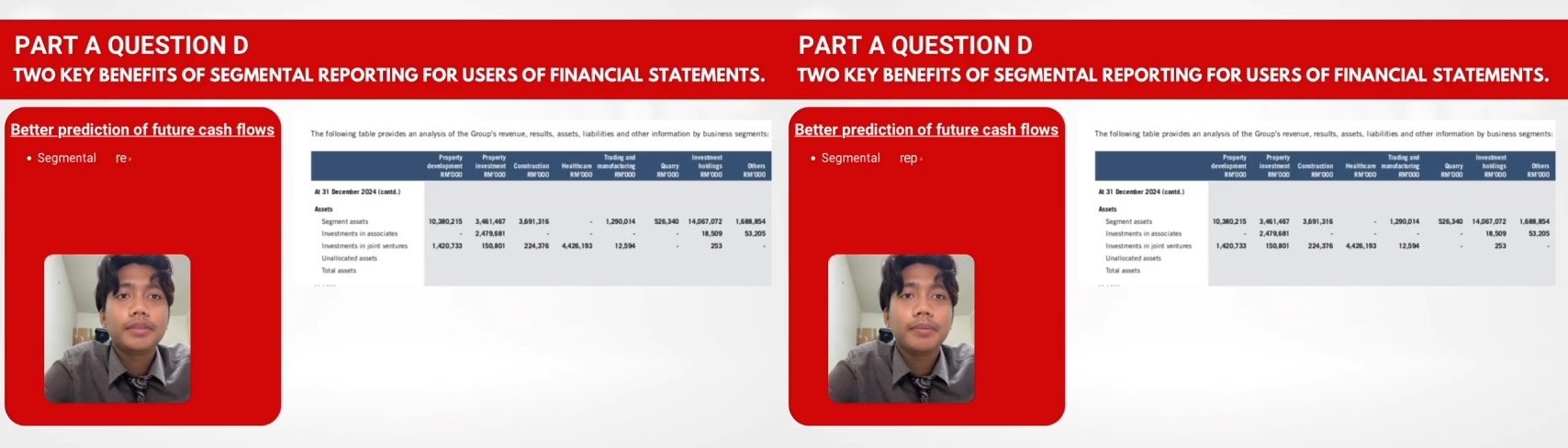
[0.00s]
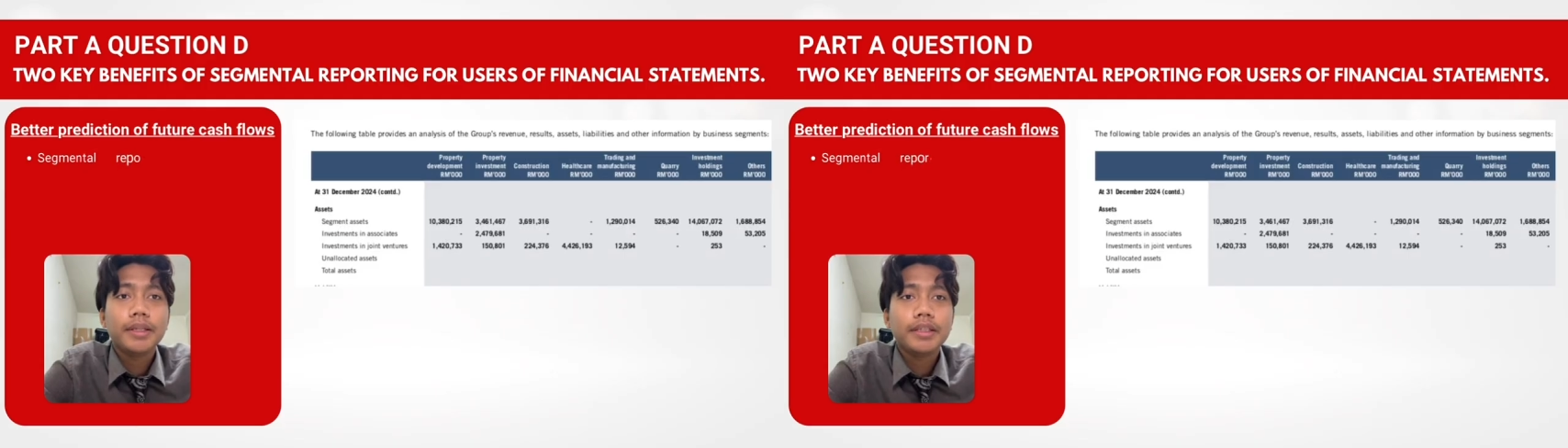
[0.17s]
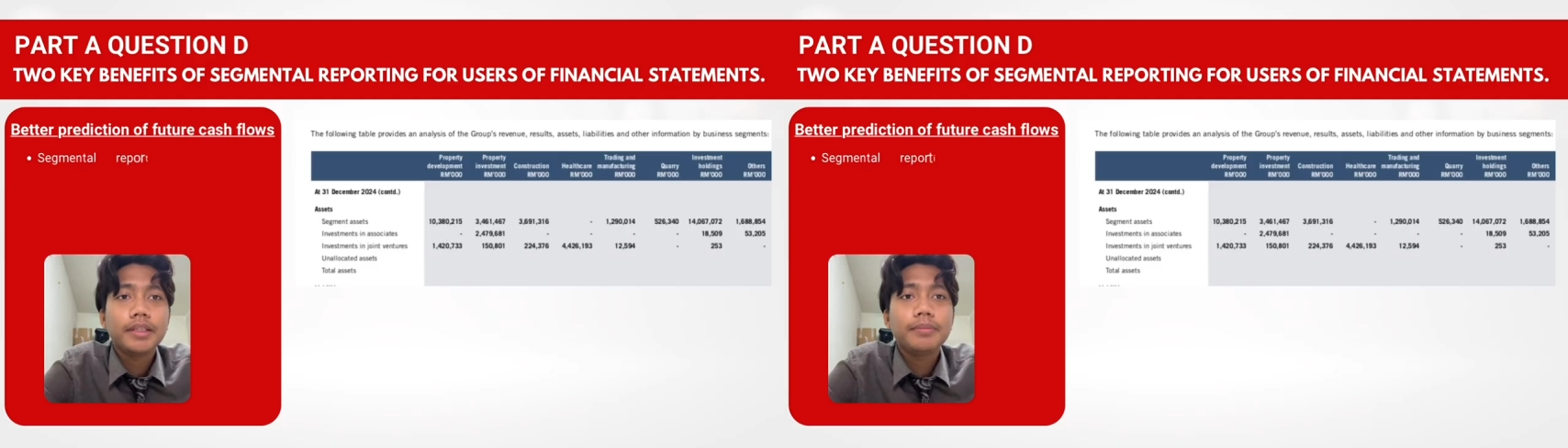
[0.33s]

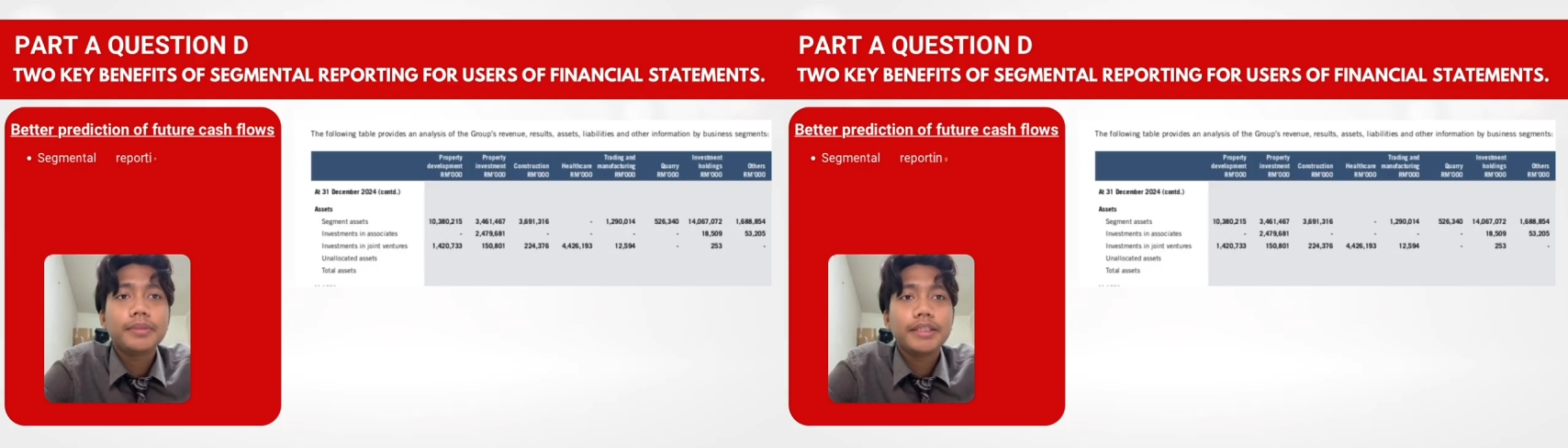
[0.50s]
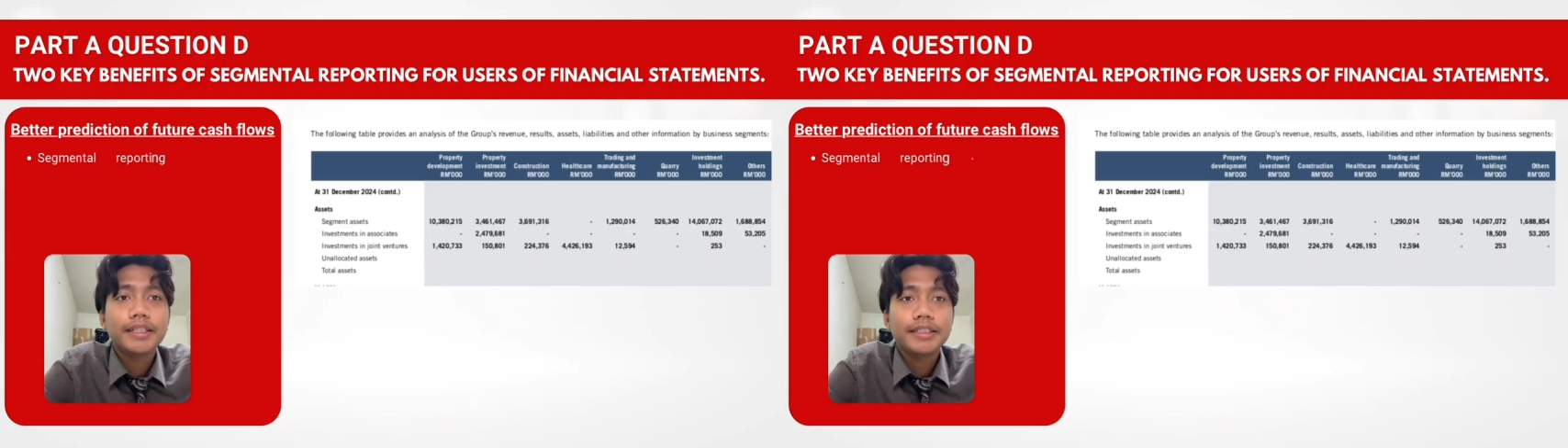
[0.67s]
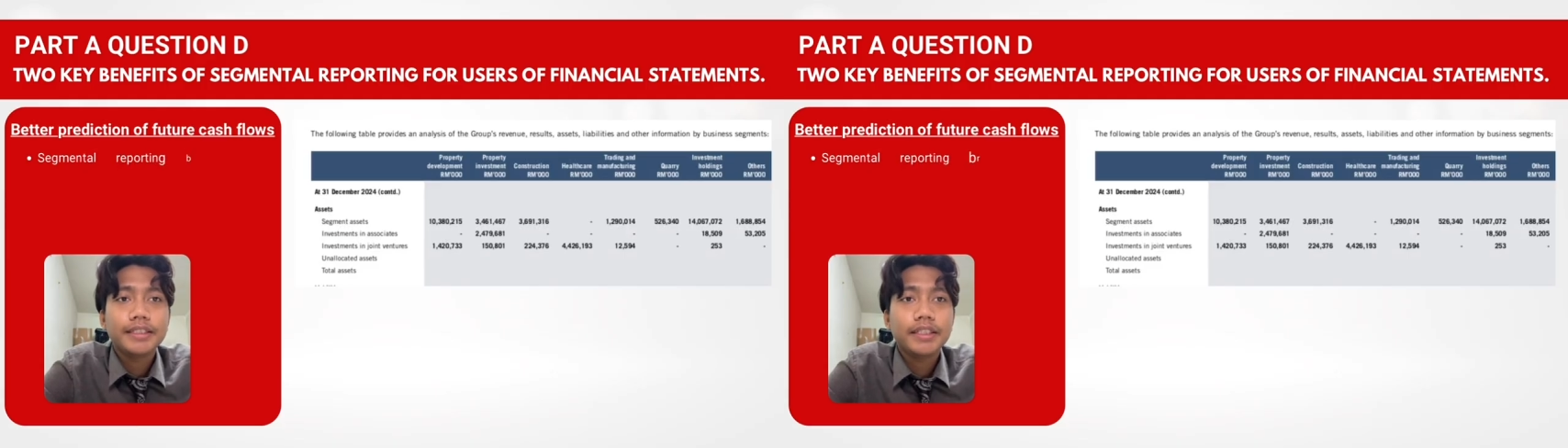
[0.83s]
better
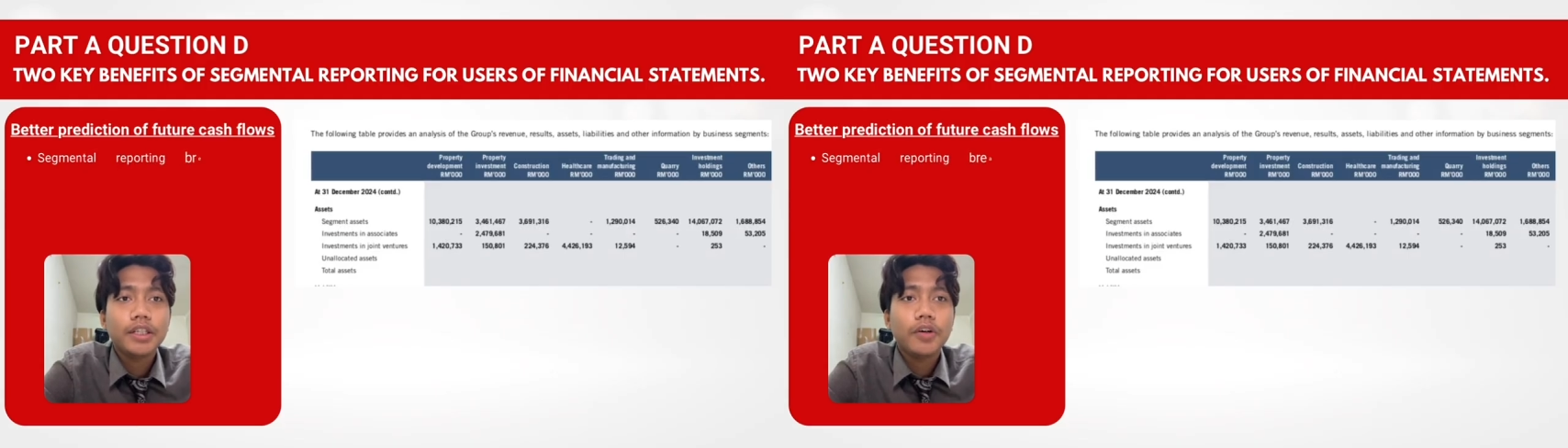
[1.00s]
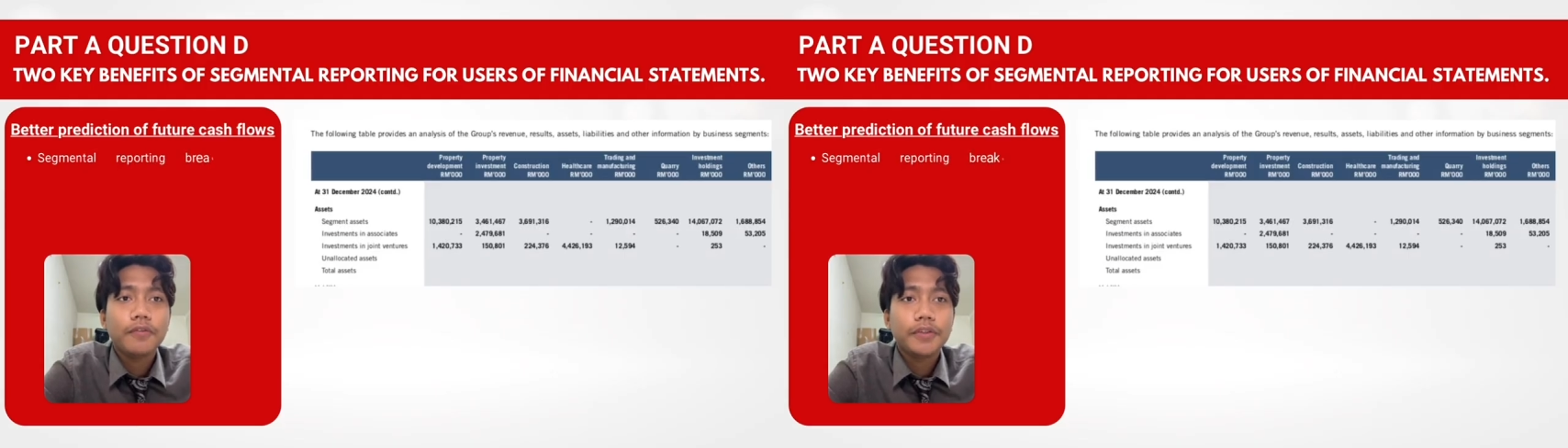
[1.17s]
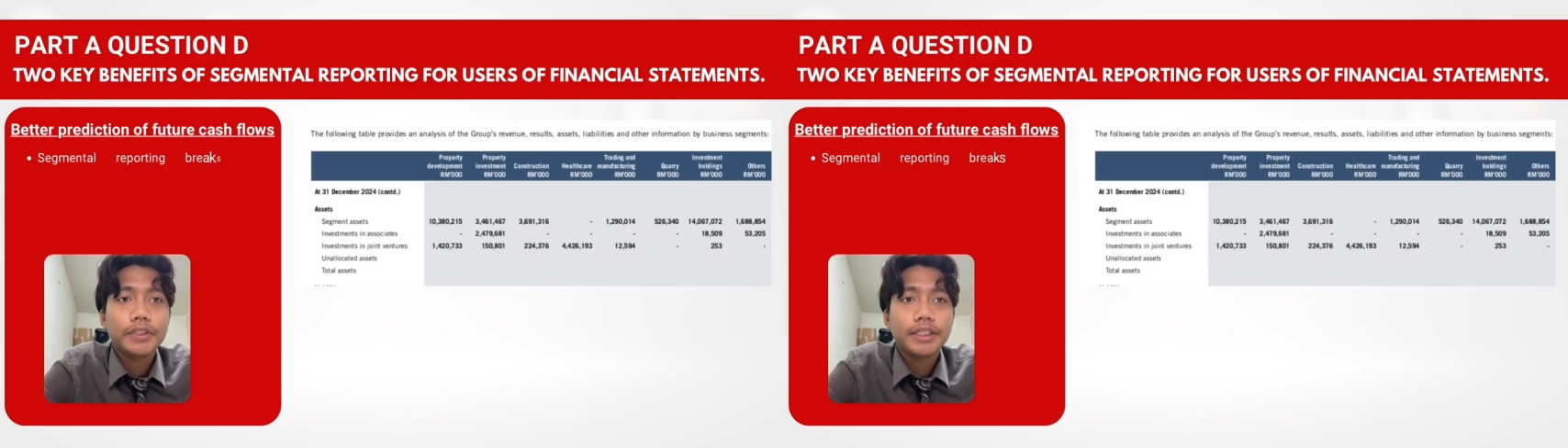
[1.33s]
prediction of
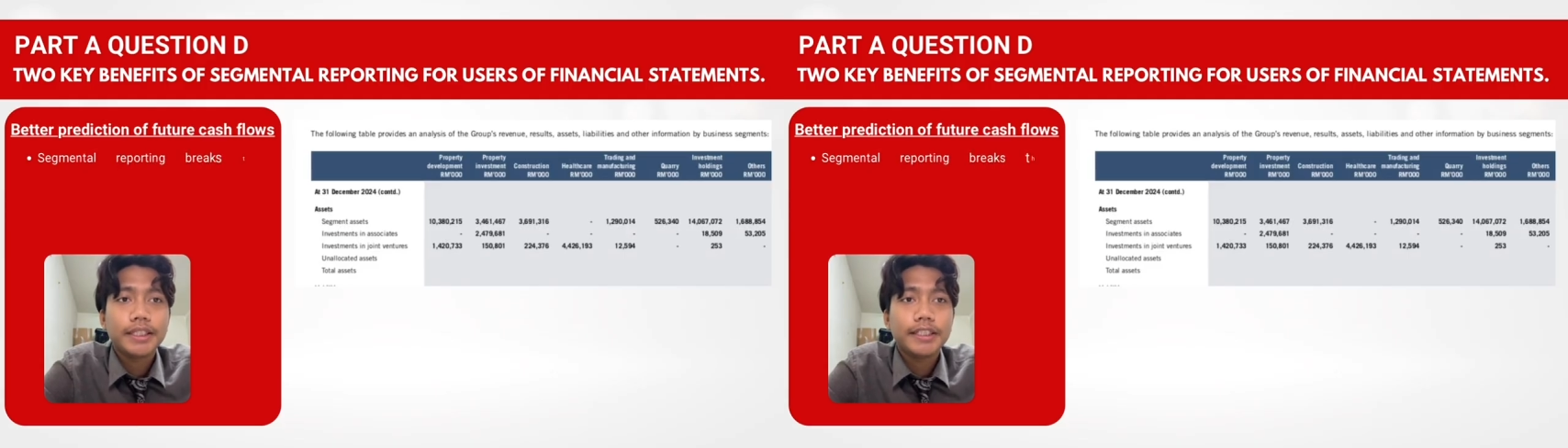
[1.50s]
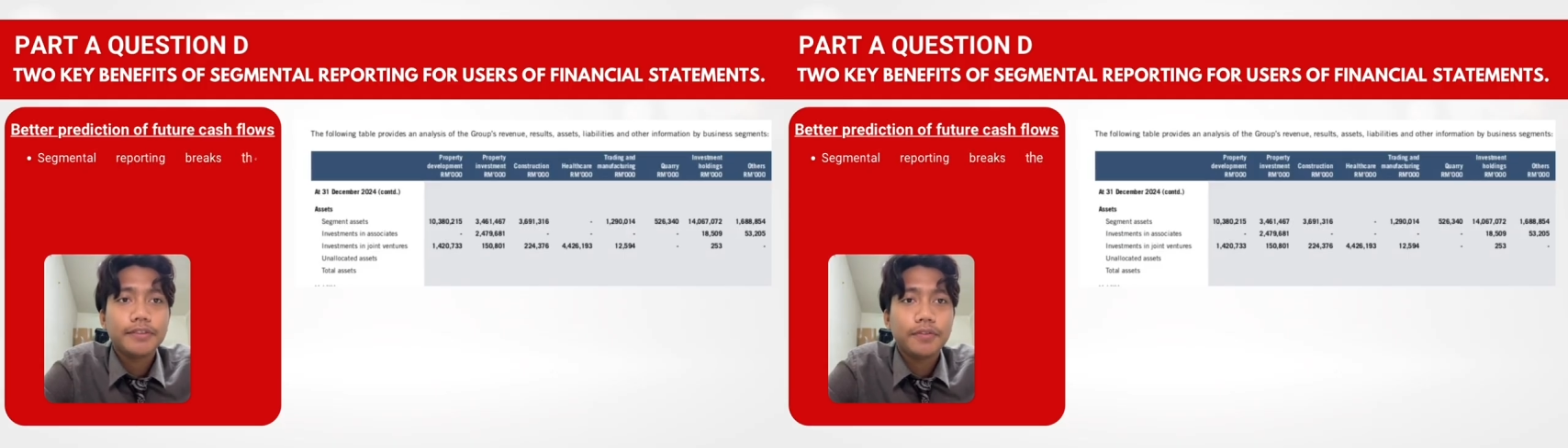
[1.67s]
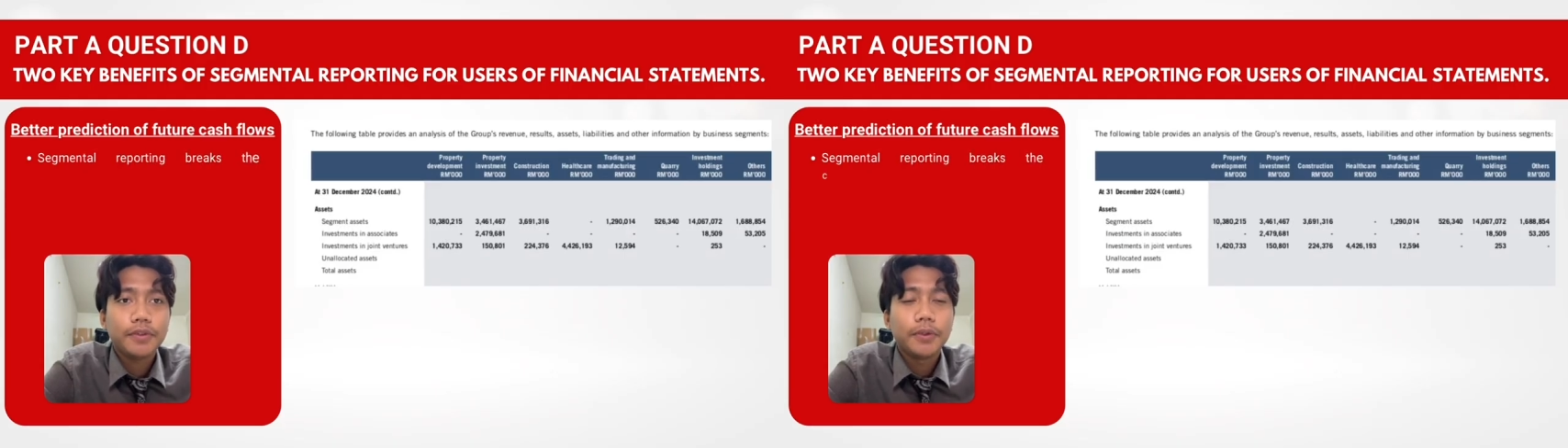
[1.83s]
future cash
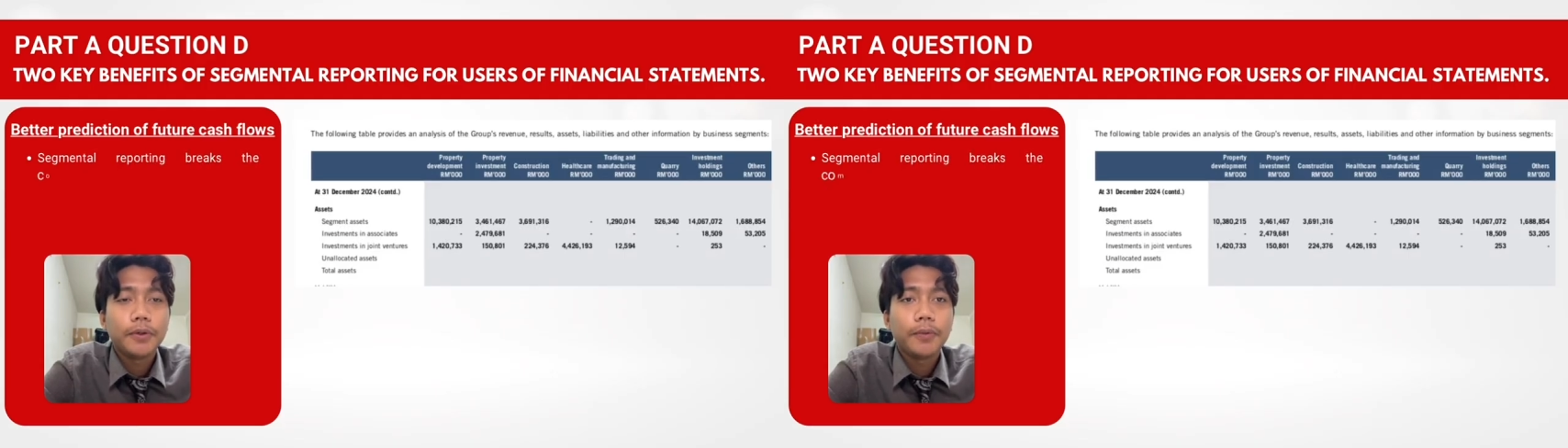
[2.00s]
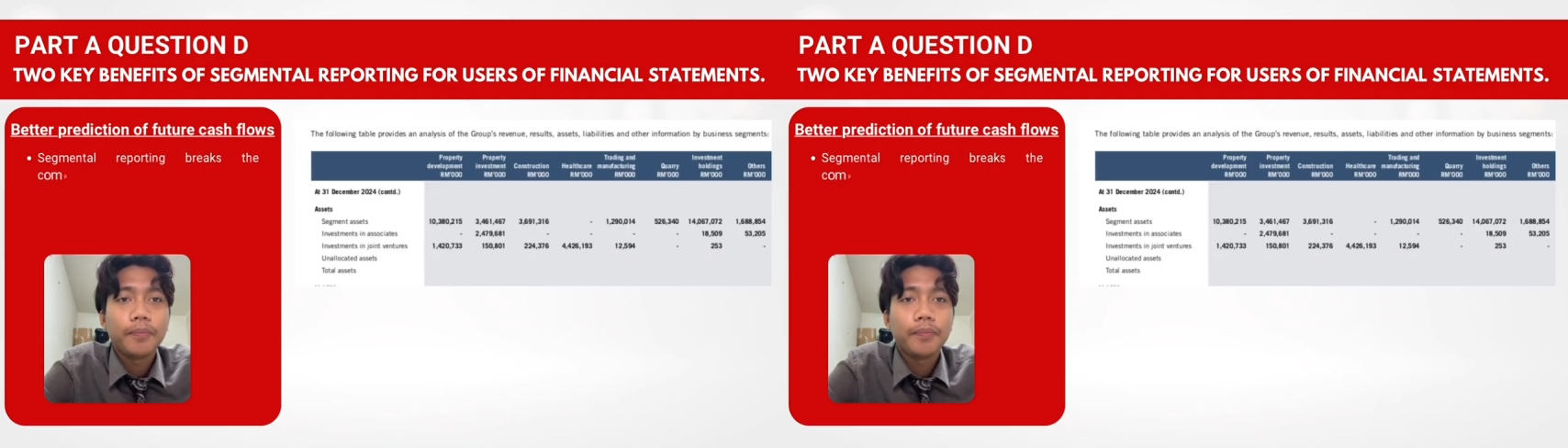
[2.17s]
flow.